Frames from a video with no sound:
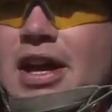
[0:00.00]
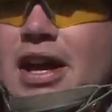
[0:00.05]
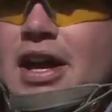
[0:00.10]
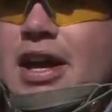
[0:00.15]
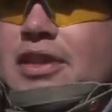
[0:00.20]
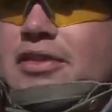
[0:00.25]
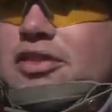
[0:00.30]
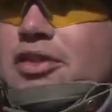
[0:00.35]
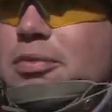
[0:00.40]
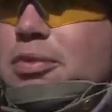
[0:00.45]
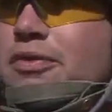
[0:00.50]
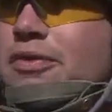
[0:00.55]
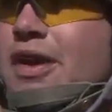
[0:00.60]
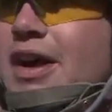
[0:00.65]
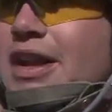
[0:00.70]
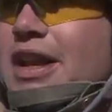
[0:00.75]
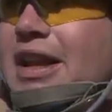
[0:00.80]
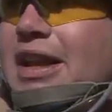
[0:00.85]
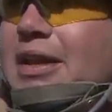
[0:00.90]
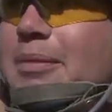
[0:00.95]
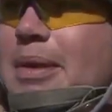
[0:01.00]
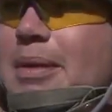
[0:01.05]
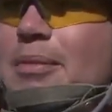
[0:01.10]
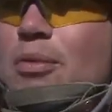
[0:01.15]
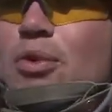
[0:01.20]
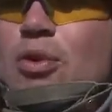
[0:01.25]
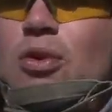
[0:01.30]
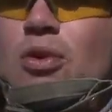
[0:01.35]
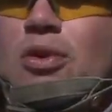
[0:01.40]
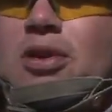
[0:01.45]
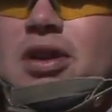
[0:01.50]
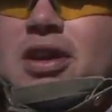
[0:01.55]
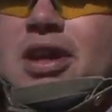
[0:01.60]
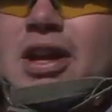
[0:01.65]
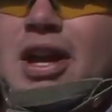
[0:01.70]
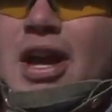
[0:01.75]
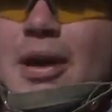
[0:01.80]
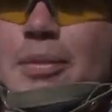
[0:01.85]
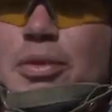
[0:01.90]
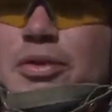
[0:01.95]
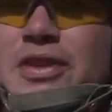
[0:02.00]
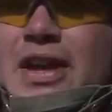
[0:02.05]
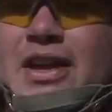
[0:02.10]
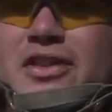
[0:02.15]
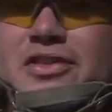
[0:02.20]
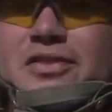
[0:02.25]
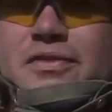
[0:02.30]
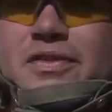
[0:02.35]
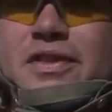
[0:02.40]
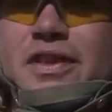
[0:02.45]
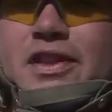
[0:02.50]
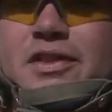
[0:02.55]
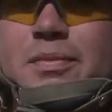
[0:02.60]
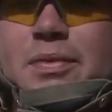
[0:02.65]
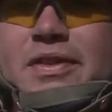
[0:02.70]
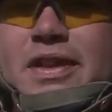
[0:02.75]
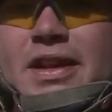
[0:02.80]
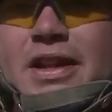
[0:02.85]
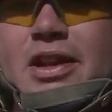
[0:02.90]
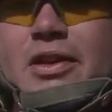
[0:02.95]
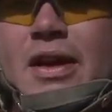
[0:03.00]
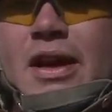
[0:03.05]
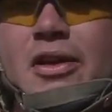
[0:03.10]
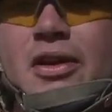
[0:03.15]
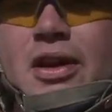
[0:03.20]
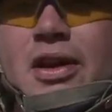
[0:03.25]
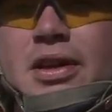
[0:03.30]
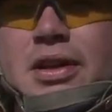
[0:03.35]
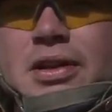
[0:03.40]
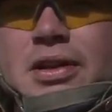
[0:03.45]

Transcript: uh, to provide a little bit more protection for this particular area.